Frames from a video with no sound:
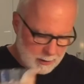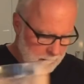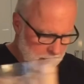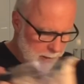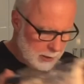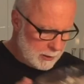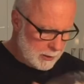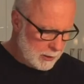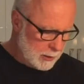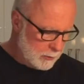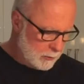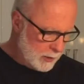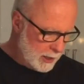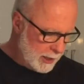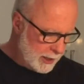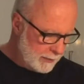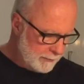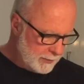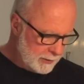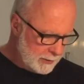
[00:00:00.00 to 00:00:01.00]
And there we
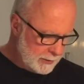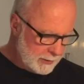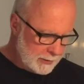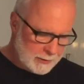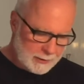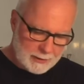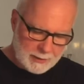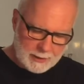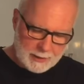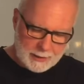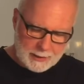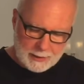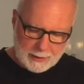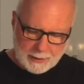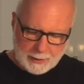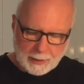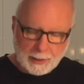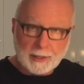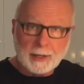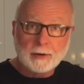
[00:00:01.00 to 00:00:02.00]
have it.
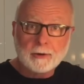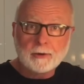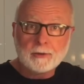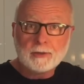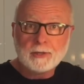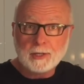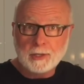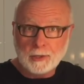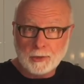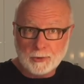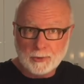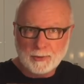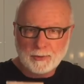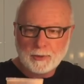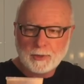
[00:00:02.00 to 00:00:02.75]
I guarantee you,